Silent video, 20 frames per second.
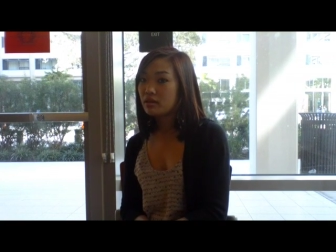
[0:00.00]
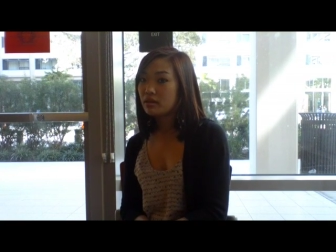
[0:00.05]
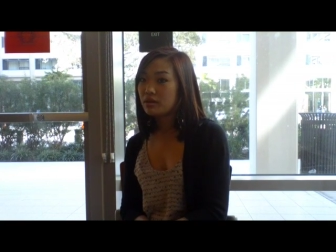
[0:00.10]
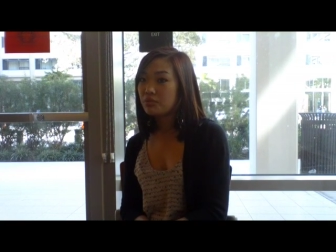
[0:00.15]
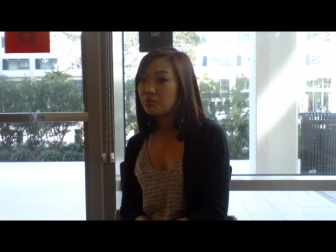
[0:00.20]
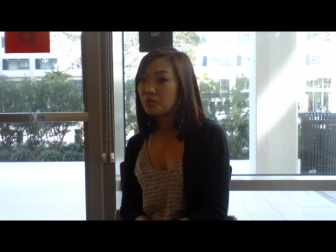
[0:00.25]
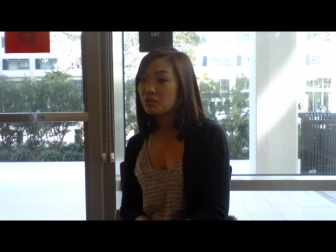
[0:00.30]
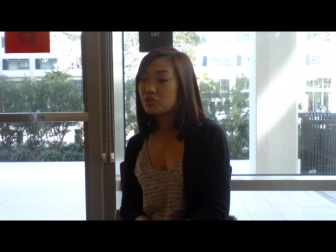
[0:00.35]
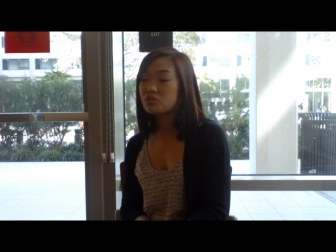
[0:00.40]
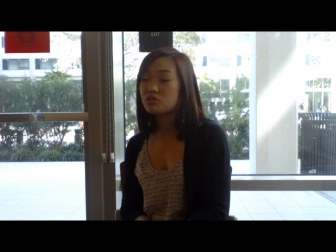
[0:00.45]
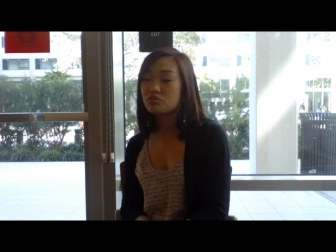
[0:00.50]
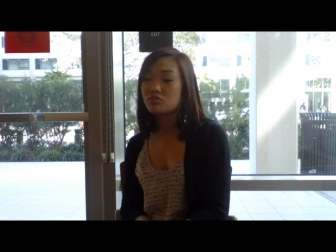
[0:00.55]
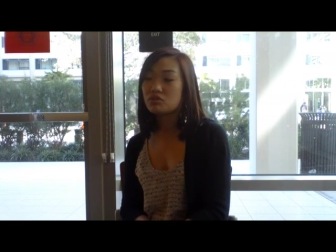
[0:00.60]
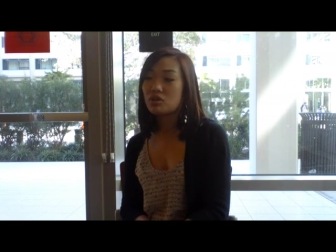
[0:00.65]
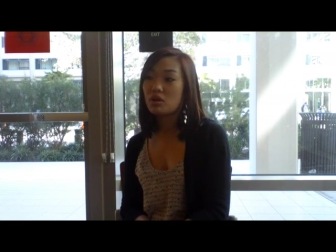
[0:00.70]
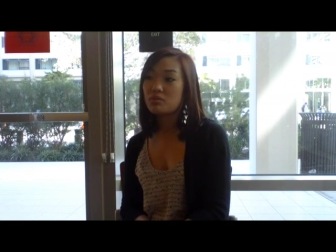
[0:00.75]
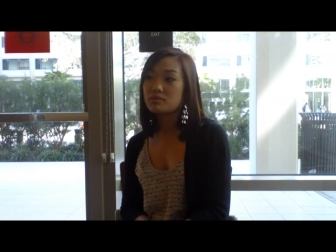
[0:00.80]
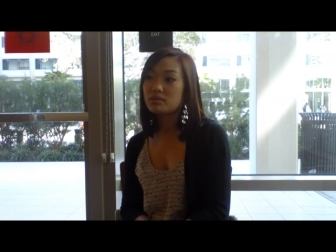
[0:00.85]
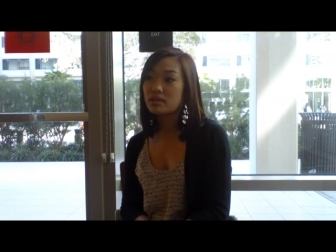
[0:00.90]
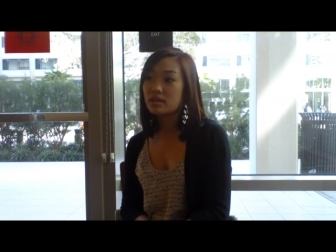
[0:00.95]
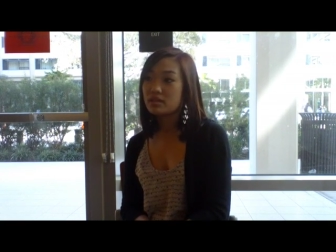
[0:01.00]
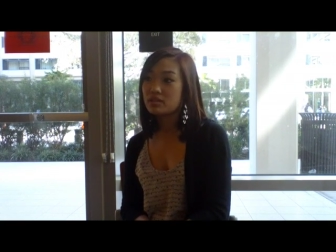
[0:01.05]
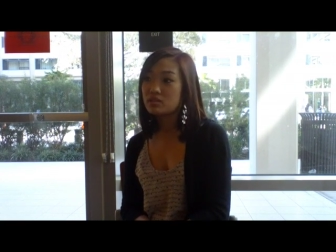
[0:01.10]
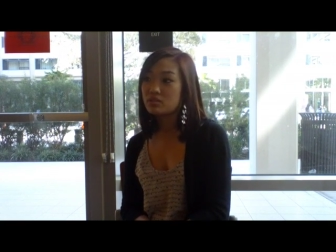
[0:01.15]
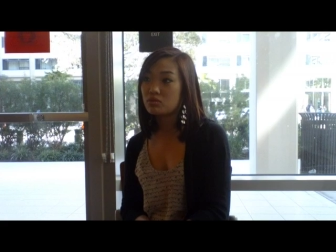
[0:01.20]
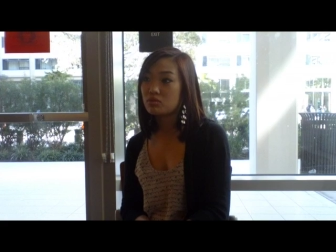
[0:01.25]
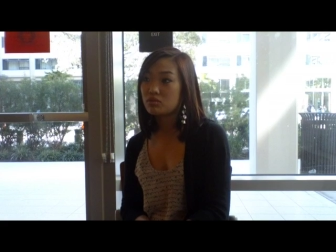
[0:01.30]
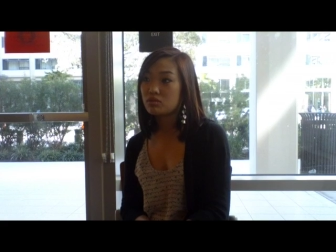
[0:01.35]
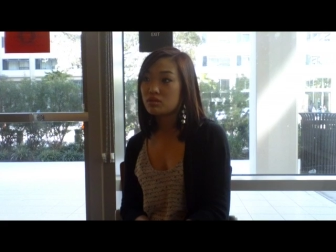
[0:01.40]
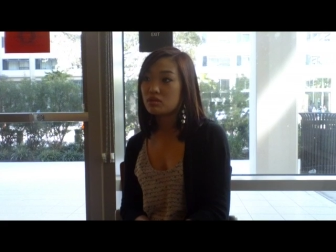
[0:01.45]
he worked 2 jobs in high
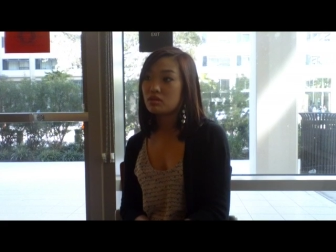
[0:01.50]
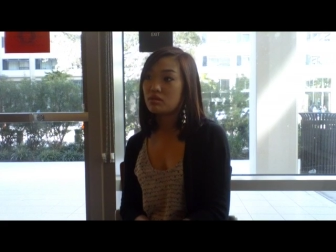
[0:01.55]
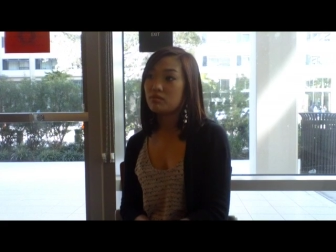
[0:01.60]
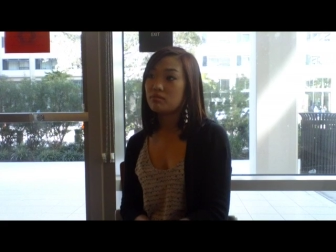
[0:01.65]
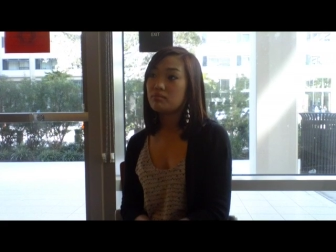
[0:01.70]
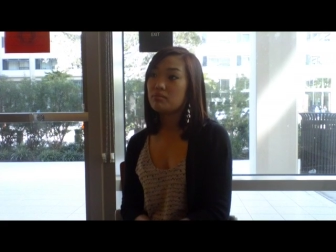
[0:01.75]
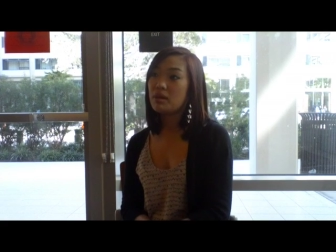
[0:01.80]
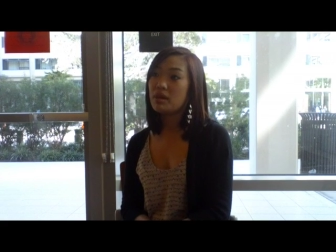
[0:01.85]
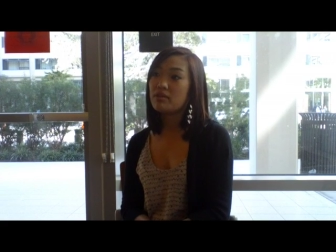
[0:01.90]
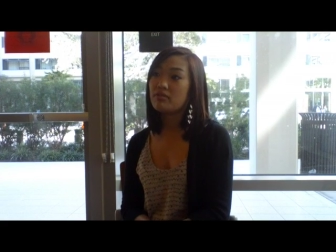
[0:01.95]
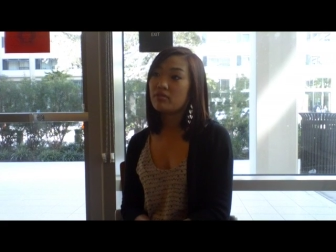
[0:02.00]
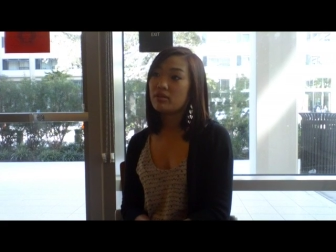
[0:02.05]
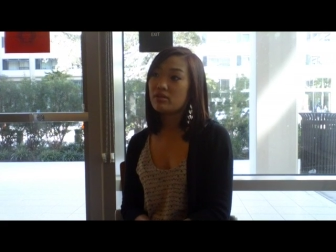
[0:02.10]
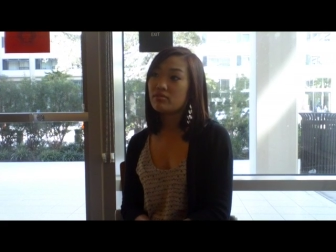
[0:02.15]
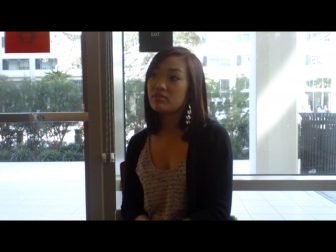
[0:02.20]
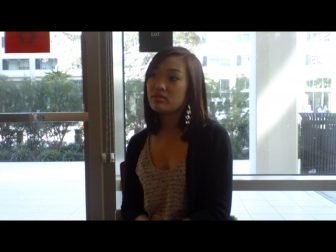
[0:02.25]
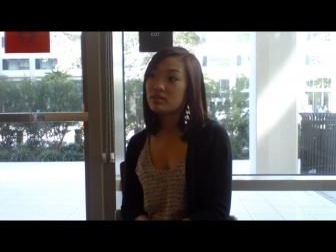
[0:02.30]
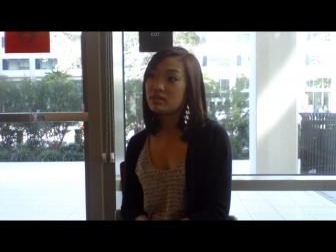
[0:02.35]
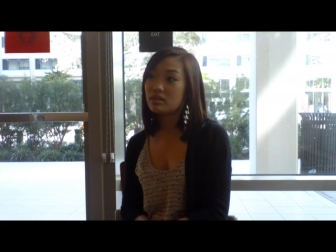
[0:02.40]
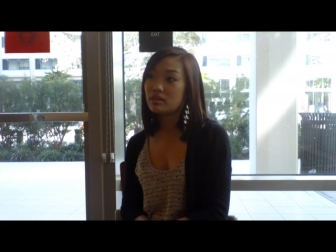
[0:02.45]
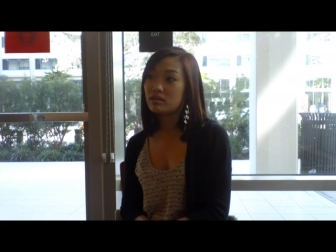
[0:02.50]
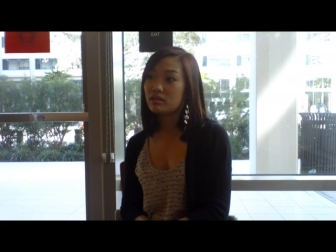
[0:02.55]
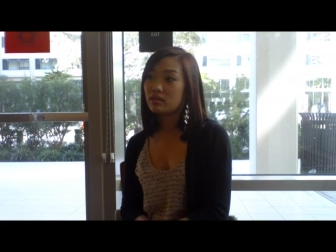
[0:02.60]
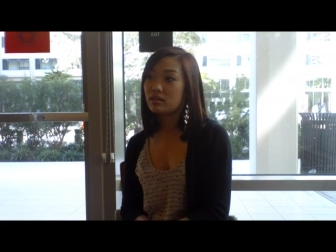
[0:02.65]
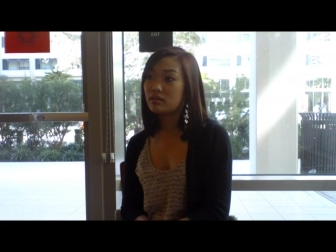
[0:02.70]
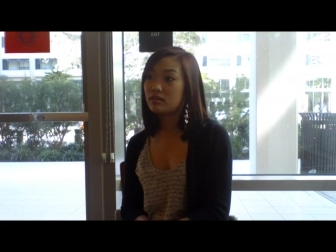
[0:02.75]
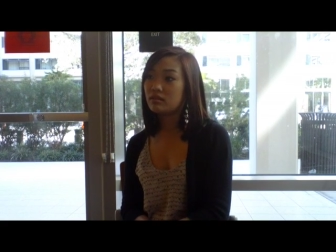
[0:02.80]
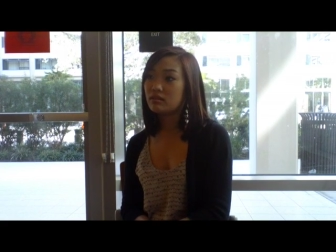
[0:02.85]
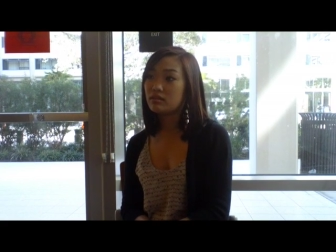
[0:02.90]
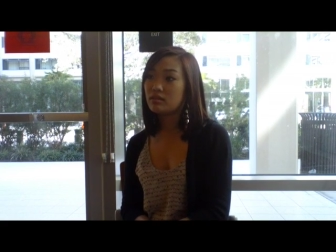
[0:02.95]
school to pay for everything,
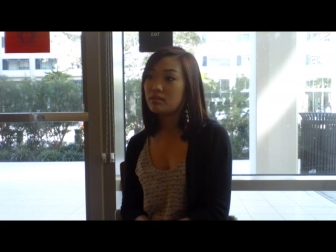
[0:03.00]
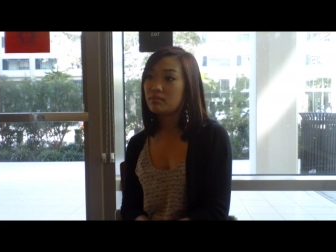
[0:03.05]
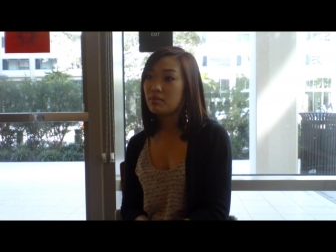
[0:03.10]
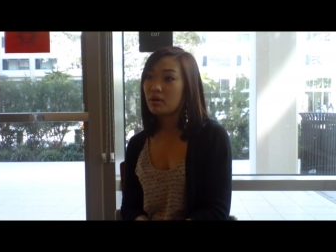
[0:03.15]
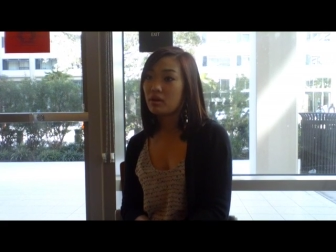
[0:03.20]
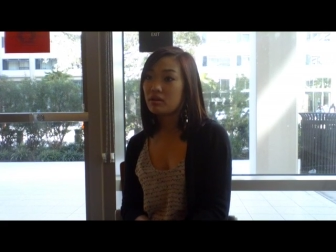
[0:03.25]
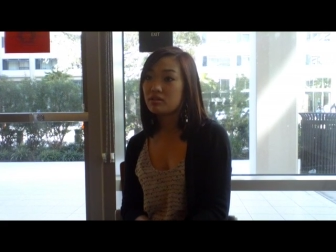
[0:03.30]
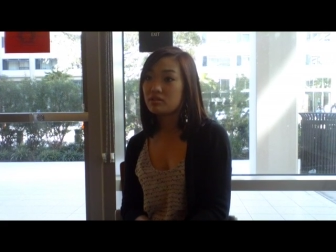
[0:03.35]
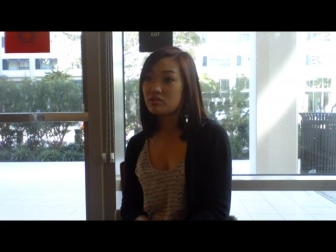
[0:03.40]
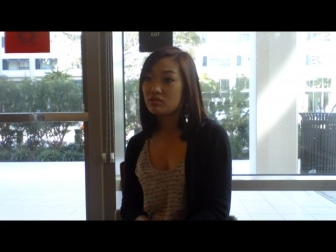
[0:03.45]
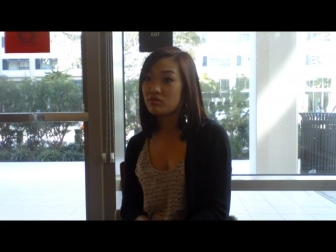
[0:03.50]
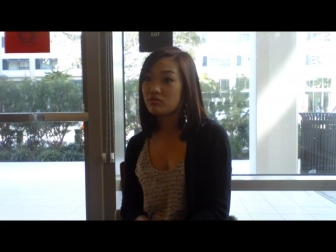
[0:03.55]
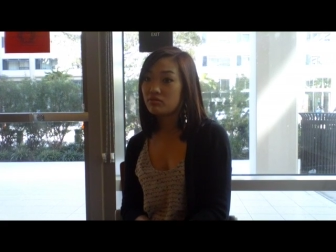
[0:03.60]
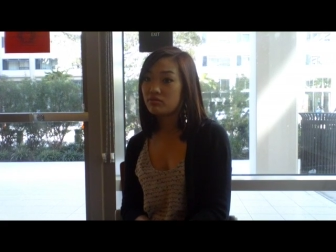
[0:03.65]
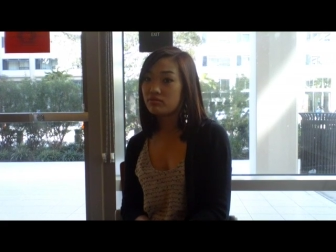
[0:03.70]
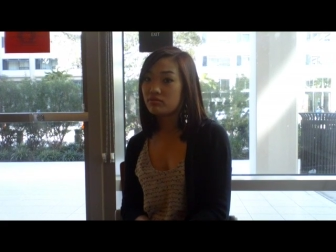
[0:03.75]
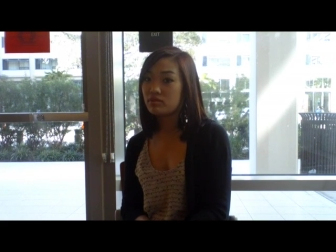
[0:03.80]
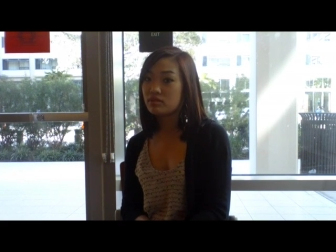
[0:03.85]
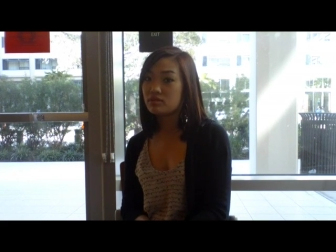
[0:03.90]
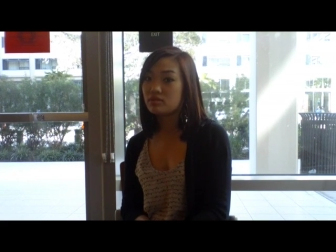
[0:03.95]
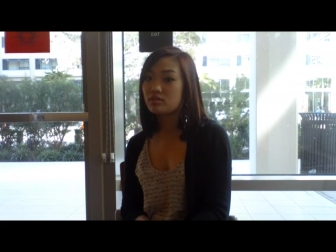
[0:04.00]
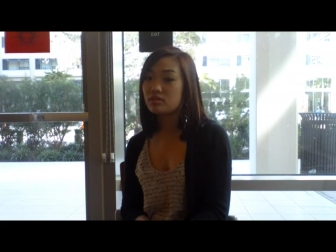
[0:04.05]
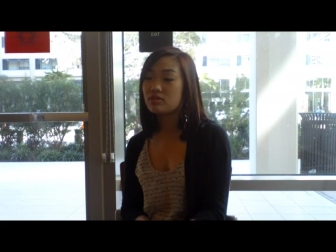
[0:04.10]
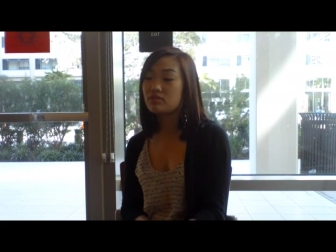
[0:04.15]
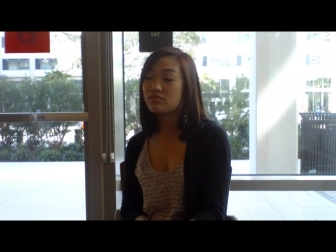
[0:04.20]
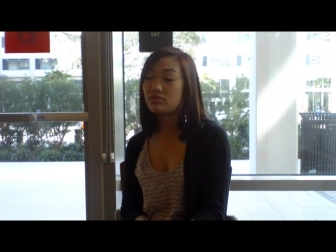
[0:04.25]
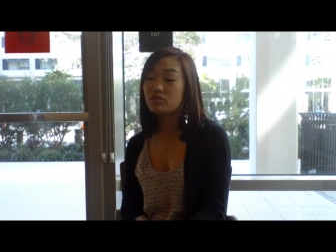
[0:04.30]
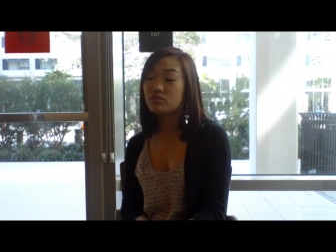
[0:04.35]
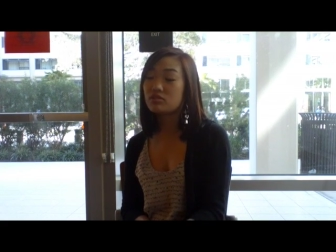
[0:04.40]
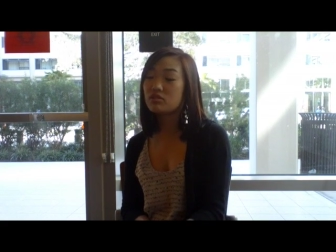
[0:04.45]
and he bought his
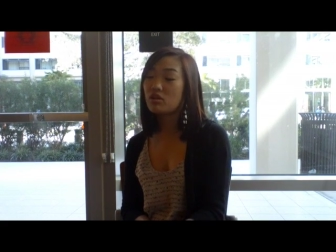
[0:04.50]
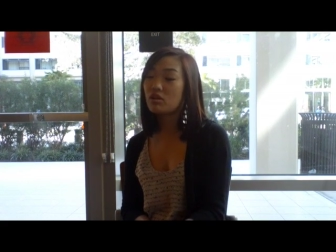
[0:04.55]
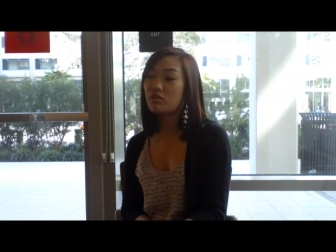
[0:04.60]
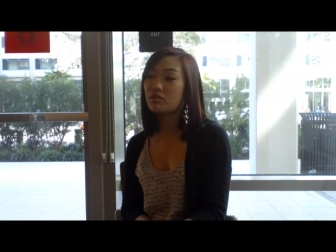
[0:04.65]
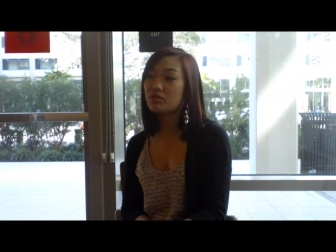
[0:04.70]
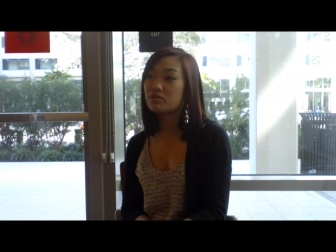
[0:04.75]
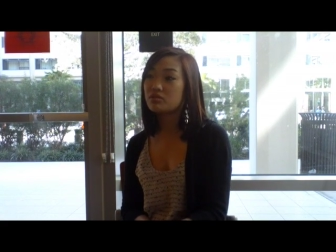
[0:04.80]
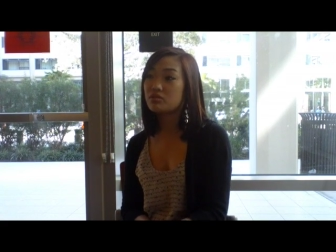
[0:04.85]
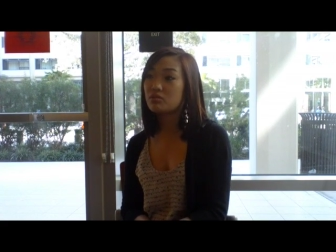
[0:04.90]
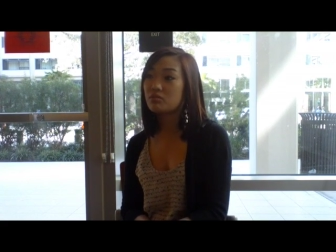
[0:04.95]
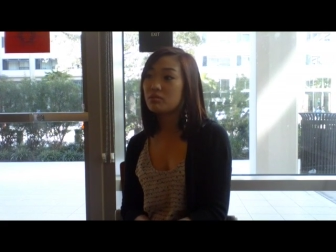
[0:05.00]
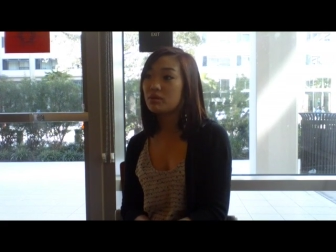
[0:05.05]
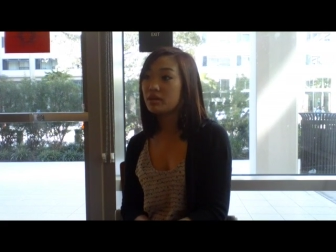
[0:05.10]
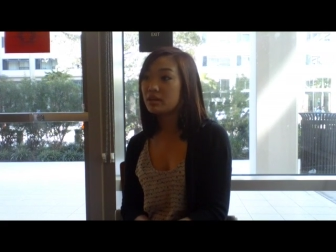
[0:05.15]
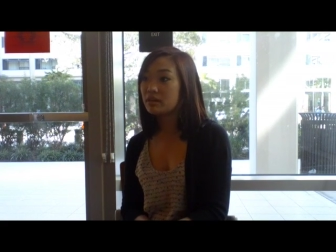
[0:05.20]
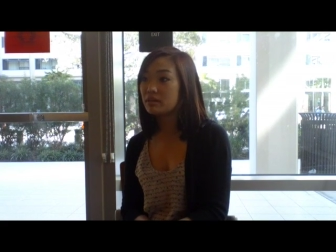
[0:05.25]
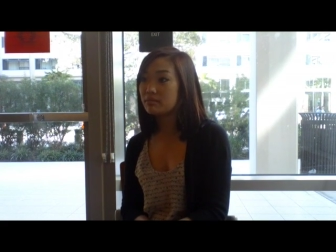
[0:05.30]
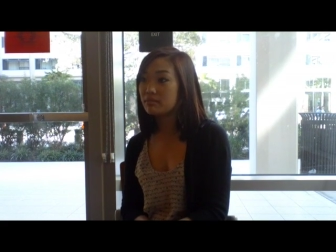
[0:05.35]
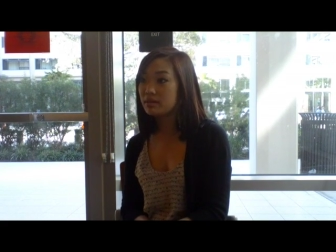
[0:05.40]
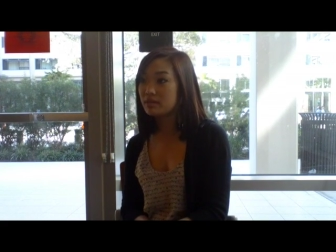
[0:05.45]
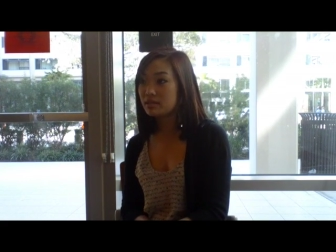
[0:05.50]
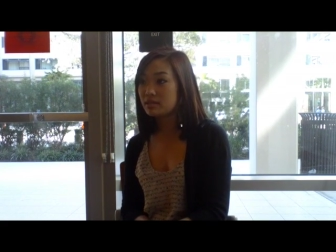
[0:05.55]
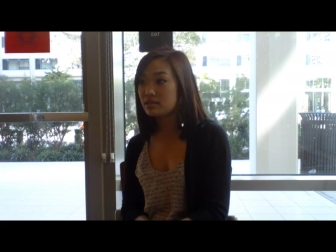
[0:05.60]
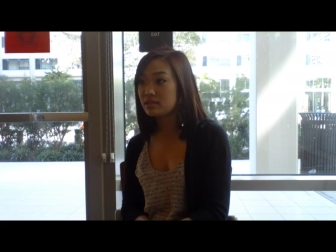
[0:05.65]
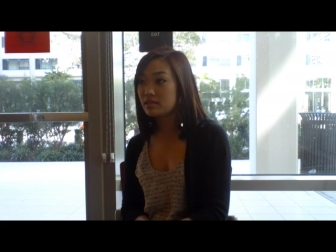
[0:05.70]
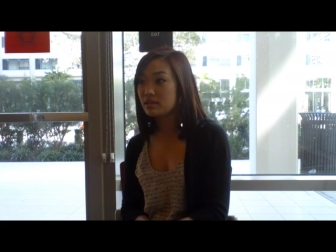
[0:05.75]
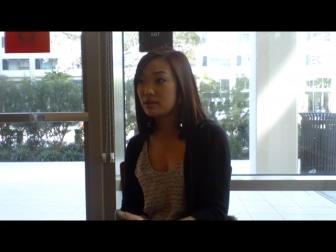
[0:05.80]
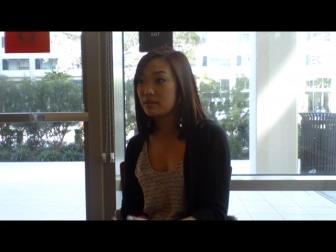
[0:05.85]
first car with his own money because